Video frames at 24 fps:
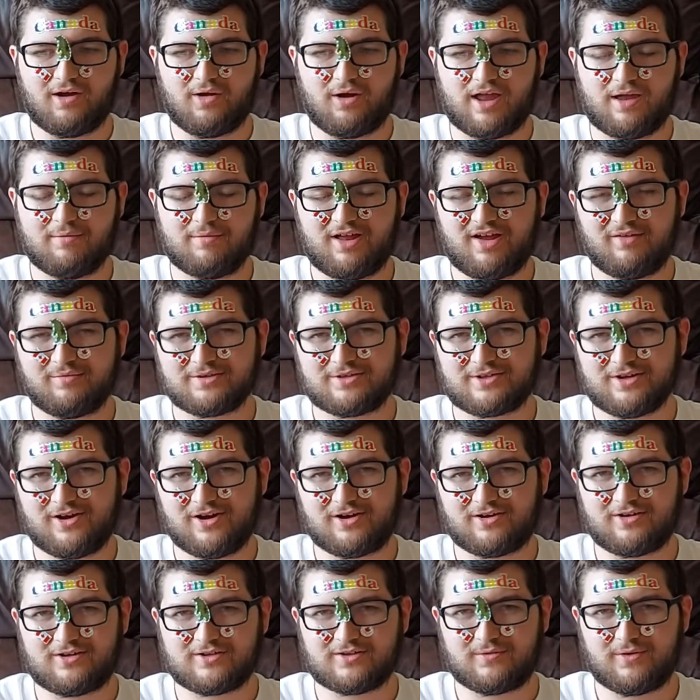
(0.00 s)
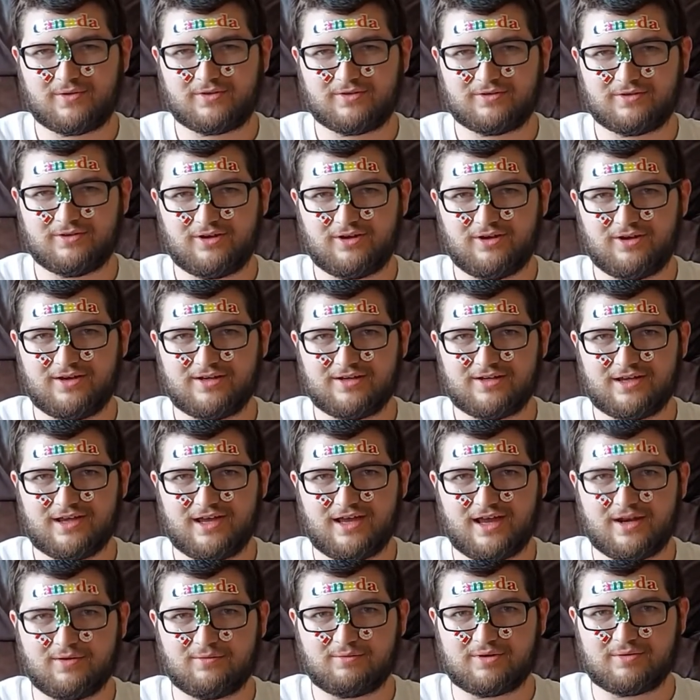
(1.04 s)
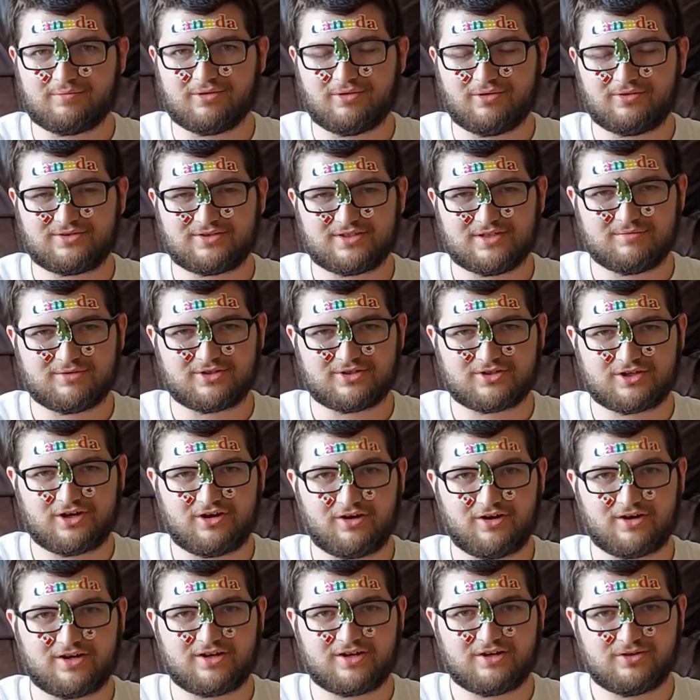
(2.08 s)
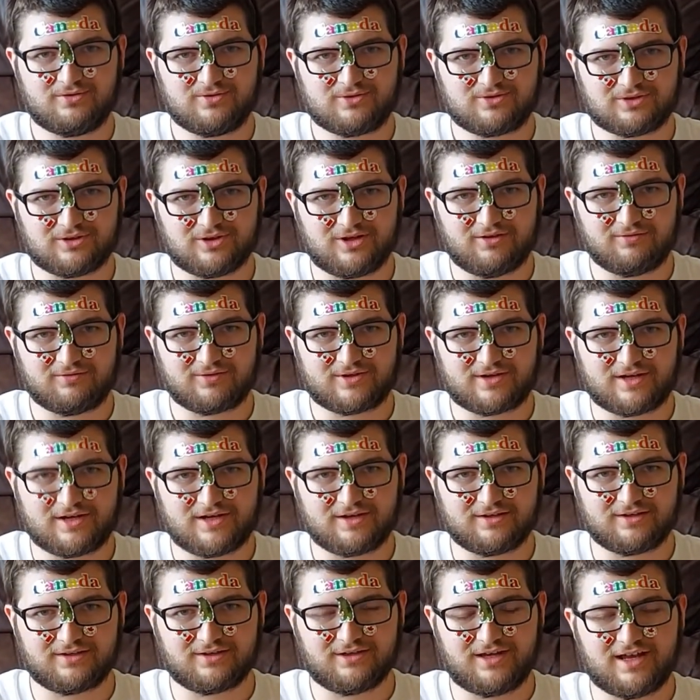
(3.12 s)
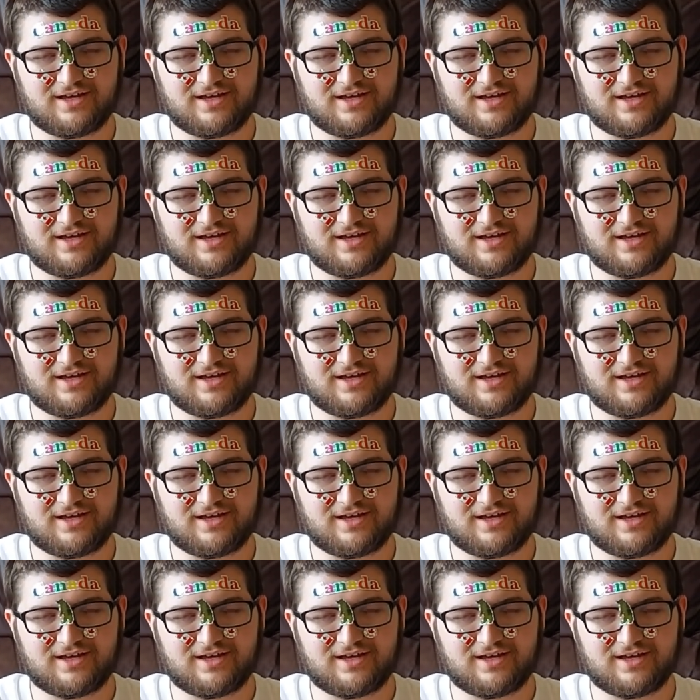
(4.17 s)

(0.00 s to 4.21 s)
Him and I have been talking on Twitter a lot, and we both seem to share a huge love for Canada.